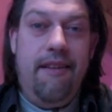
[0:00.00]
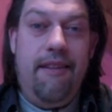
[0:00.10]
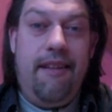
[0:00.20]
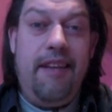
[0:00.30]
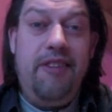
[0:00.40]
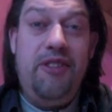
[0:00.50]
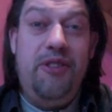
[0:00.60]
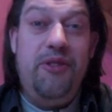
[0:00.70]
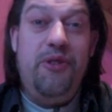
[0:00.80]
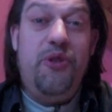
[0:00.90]

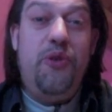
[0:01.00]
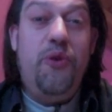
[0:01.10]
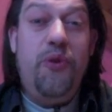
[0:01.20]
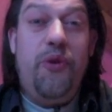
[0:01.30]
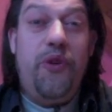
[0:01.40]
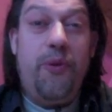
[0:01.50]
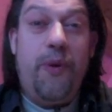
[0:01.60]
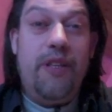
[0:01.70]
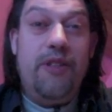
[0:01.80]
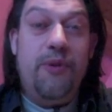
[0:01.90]
Thanks to the
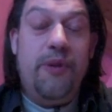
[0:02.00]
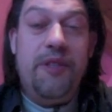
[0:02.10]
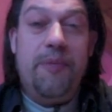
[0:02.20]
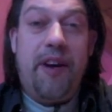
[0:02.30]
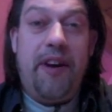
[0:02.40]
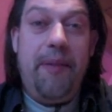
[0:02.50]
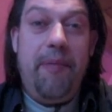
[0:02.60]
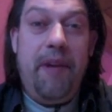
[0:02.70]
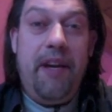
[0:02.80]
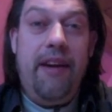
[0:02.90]
ones who inspired
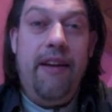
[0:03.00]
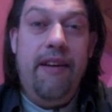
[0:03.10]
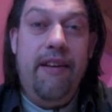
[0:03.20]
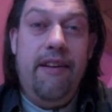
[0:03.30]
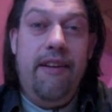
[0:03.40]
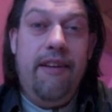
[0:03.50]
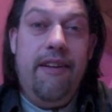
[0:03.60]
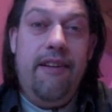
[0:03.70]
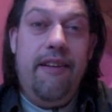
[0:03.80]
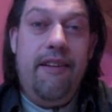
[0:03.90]
me,
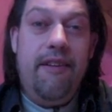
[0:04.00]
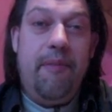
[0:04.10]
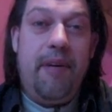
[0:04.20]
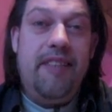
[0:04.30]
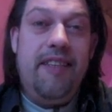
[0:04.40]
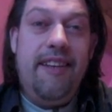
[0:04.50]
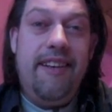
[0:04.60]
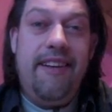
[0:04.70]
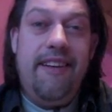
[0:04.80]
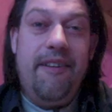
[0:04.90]

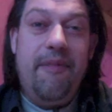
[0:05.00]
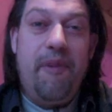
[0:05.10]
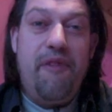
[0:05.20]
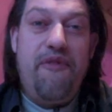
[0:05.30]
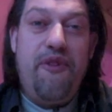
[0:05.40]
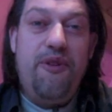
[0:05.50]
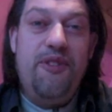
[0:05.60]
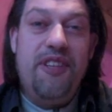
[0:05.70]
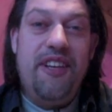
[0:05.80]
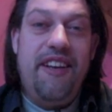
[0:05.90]
basically my folks
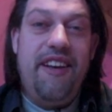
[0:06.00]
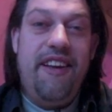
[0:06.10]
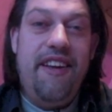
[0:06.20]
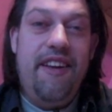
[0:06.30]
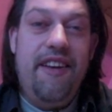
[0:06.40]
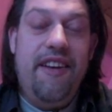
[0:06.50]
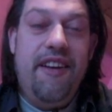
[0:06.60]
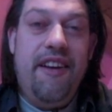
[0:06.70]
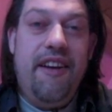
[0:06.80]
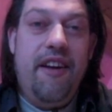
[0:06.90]
in
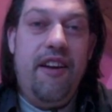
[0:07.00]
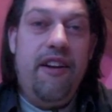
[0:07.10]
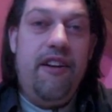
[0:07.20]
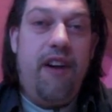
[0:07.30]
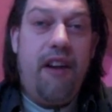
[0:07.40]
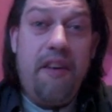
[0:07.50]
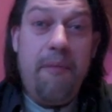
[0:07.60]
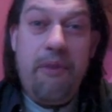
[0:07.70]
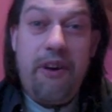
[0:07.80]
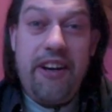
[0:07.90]

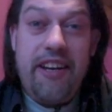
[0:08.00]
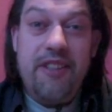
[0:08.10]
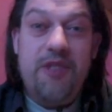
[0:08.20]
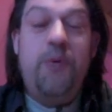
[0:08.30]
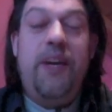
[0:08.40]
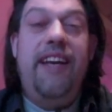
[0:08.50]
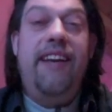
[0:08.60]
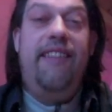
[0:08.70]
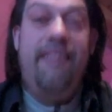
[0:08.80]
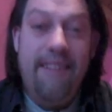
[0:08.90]
Gothenburg in
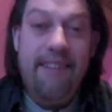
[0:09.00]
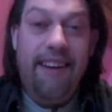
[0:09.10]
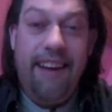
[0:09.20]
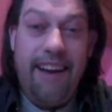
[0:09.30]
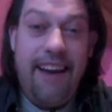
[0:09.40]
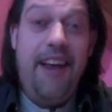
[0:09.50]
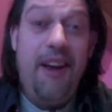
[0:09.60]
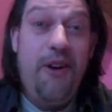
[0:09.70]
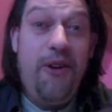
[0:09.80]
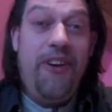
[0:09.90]
Sweden.
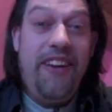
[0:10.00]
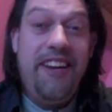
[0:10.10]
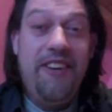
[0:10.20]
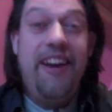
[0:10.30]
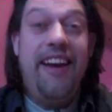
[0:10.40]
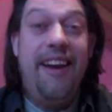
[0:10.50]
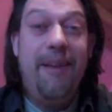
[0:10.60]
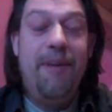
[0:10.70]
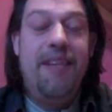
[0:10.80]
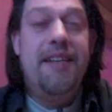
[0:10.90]
Hello, here I
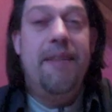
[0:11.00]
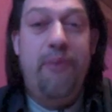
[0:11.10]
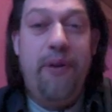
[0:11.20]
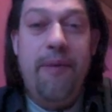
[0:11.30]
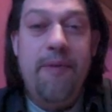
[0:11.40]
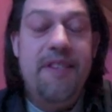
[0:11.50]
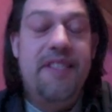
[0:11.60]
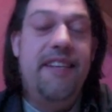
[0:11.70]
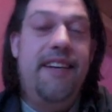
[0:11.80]
am as I promised.